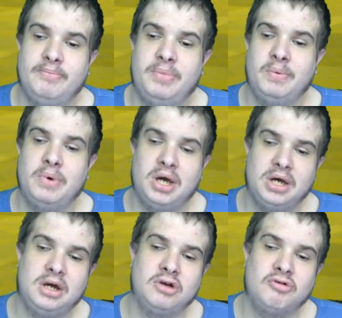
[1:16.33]

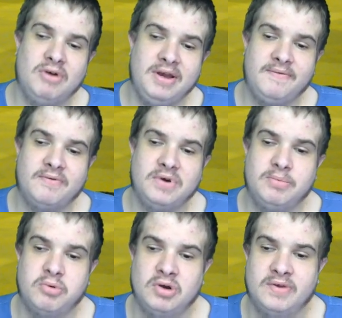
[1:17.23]
But a great 3
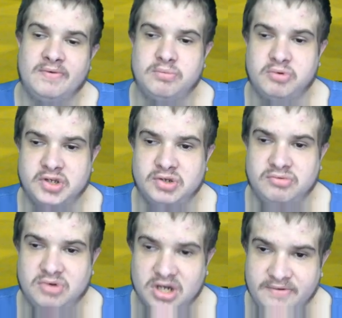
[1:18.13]
points for Bristol
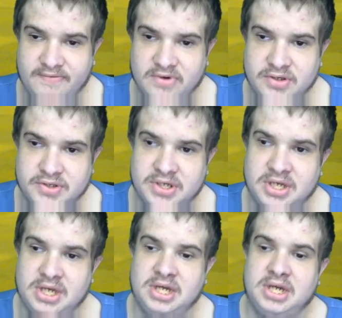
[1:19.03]
Rovers
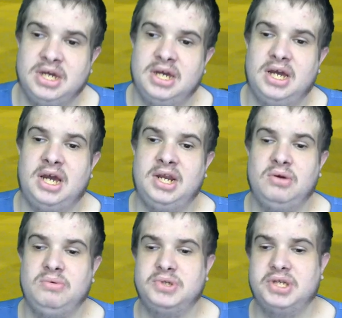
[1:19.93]
and
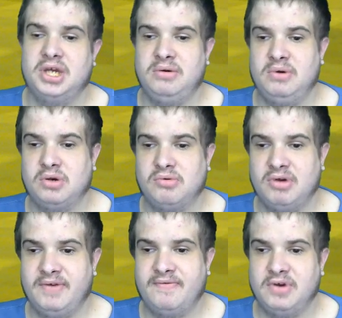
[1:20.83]
also a
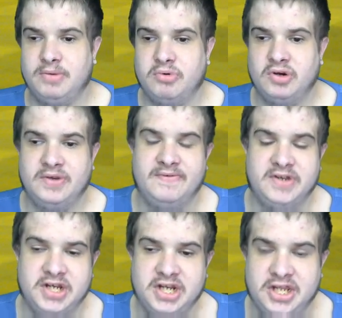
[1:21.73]
great 3 points for
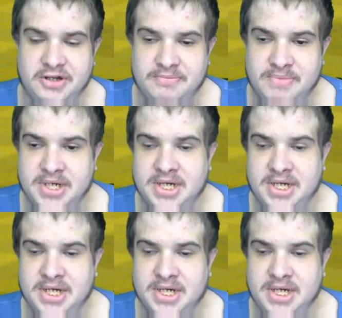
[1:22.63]
Gillingham.